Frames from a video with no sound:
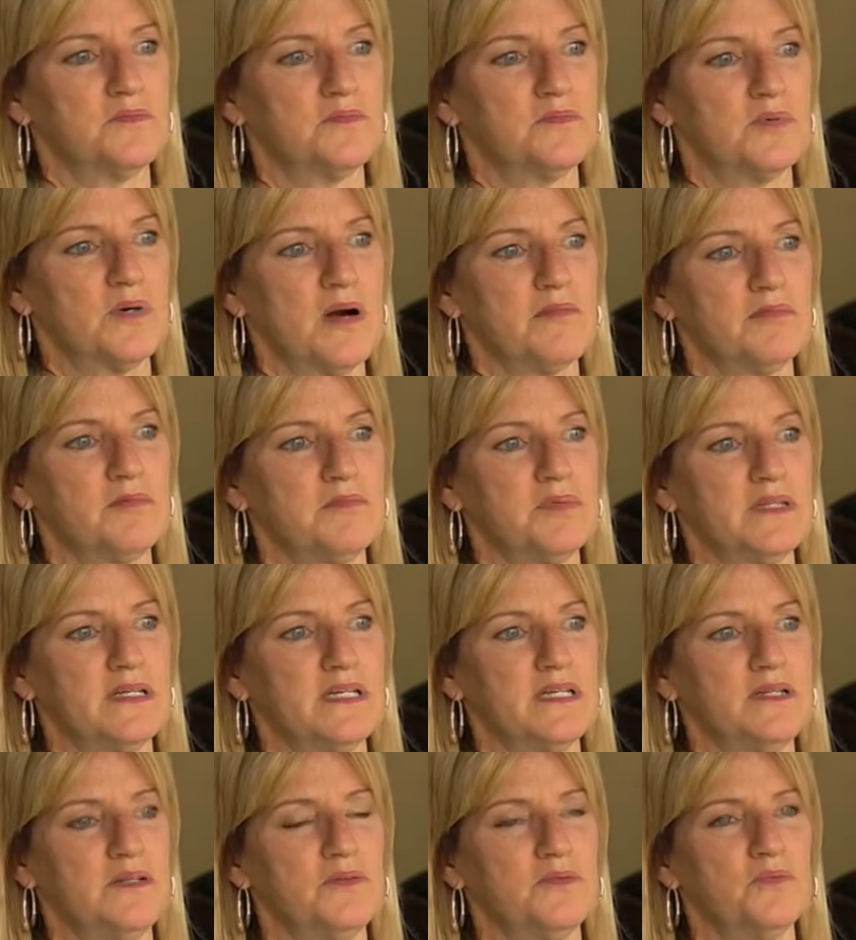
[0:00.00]

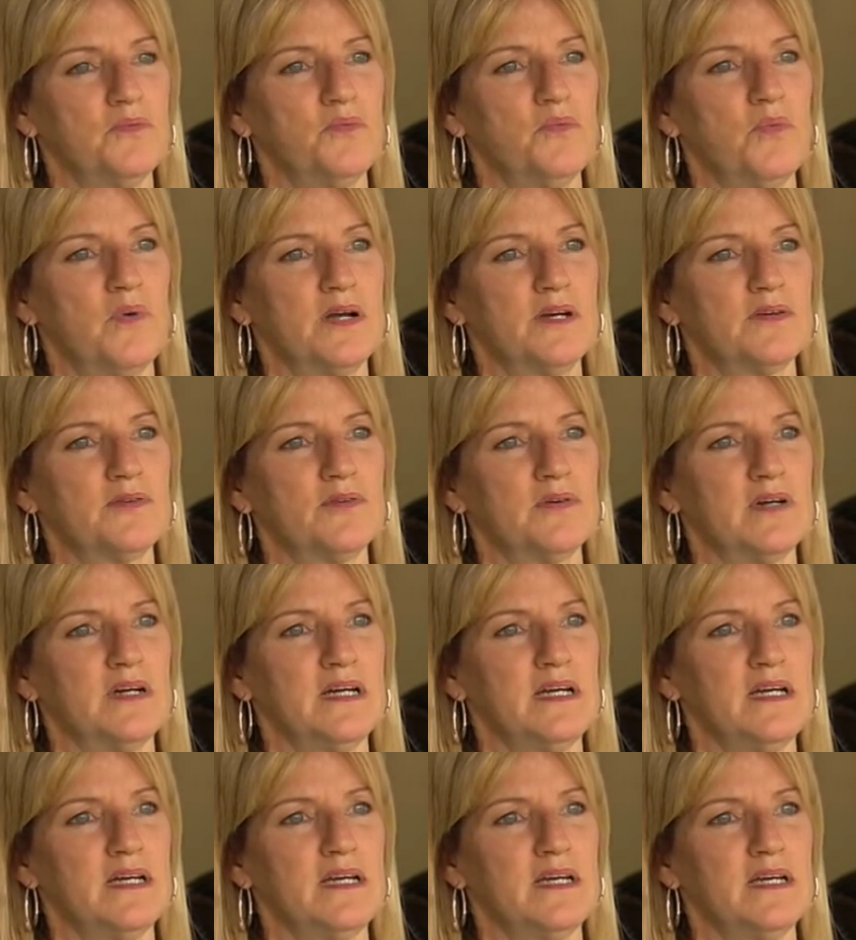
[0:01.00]
probably
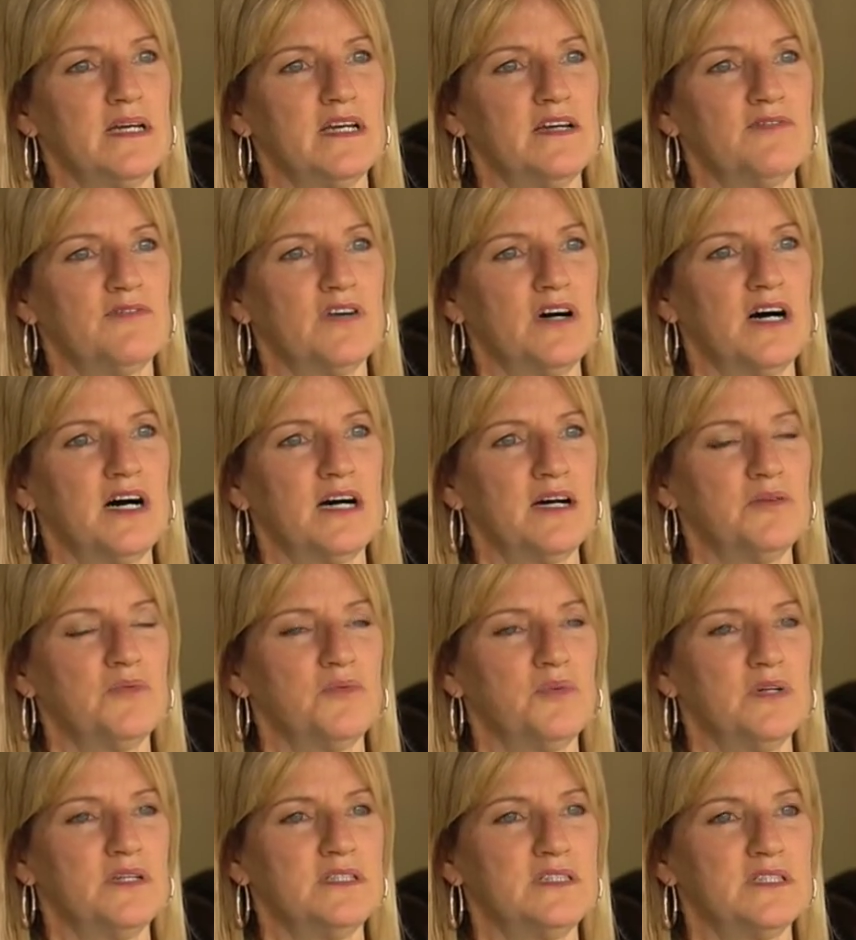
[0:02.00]
wondering if I
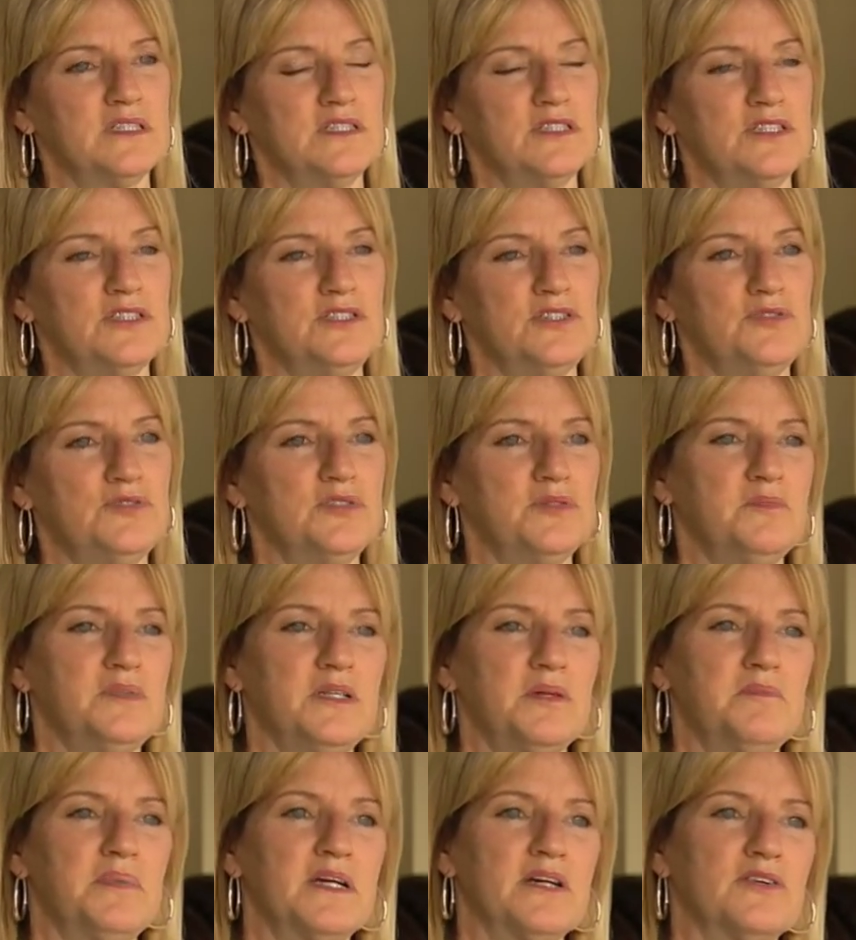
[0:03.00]
would continue to
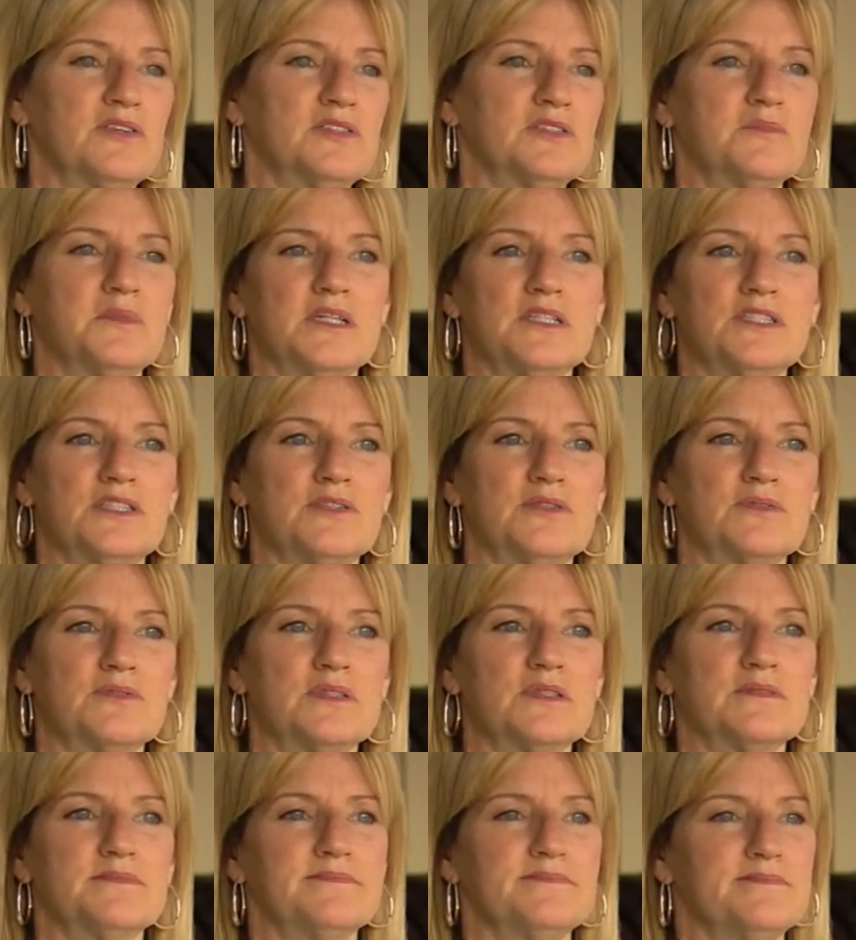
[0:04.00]
be a parent to my
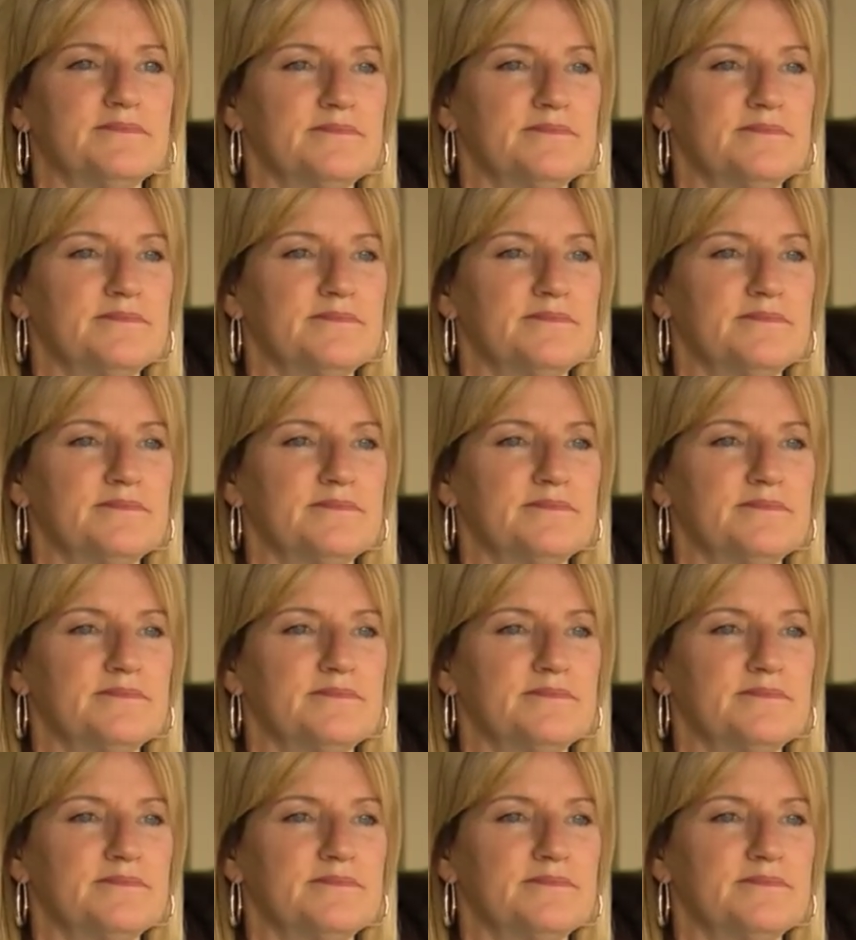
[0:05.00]
children.